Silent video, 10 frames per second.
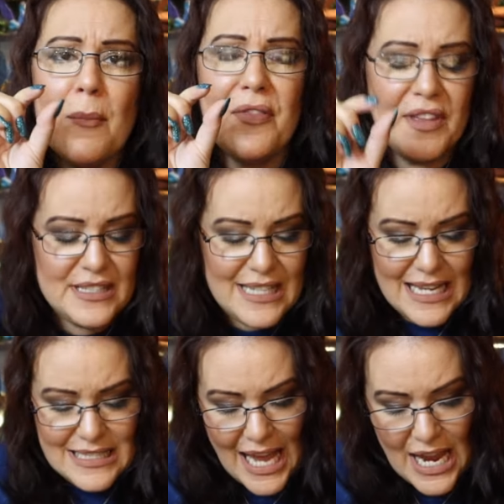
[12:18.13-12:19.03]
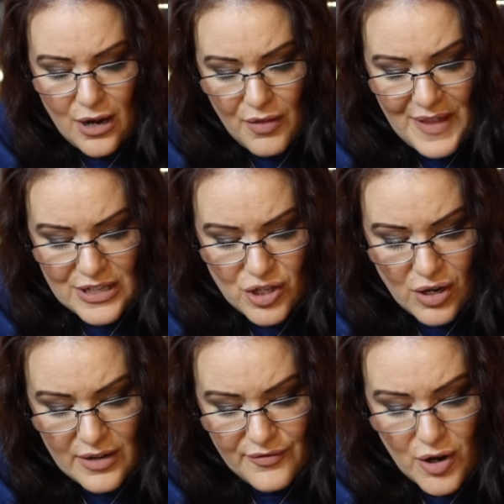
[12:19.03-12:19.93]
but the detail on that
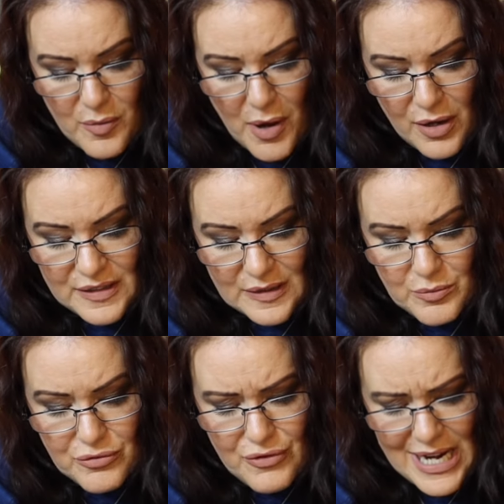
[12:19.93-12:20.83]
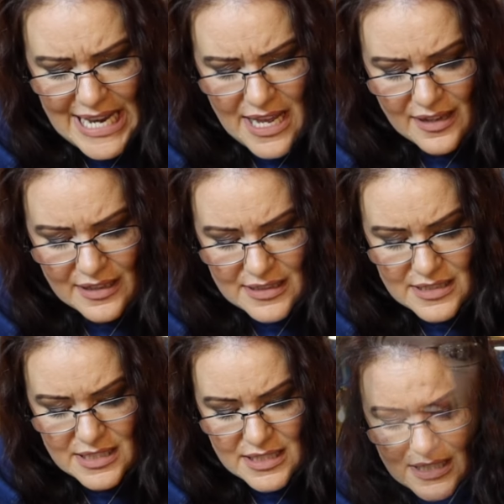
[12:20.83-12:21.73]
chocolate frog box is
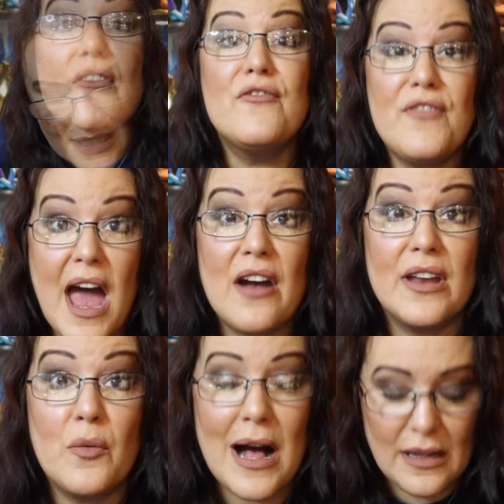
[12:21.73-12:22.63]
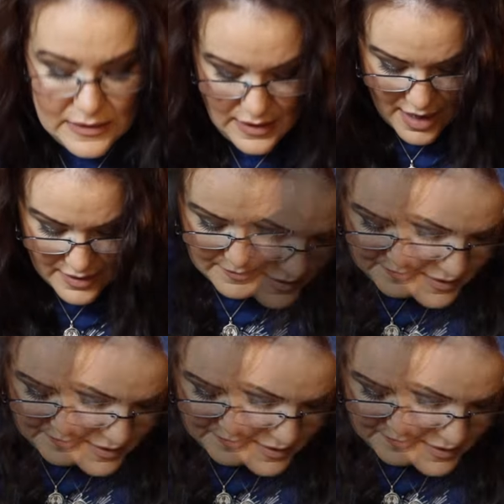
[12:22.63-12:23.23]
brilliant. Very well done.